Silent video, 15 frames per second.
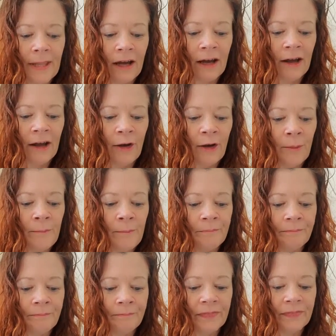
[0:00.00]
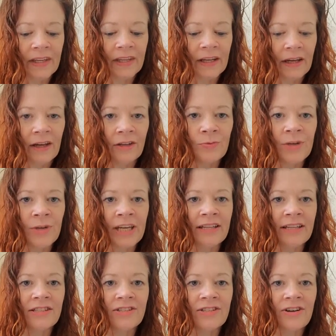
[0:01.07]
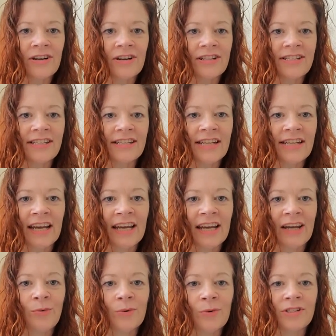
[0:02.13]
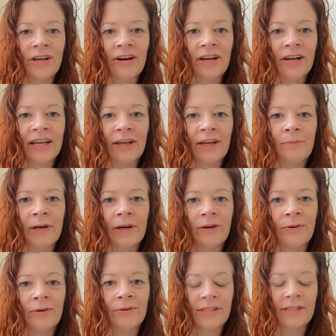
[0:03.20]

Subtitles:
As we get started today, we're talking about